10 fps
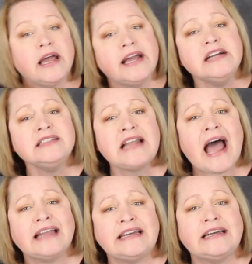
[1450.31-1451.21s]
Here's an
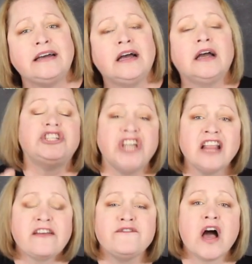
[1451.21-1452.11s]
idea.
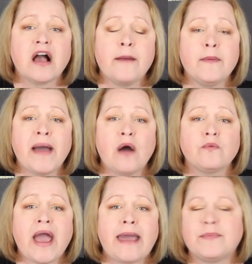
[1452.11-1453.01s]
Shut the fuck up
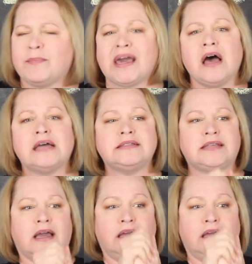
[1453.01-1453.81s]
about rape because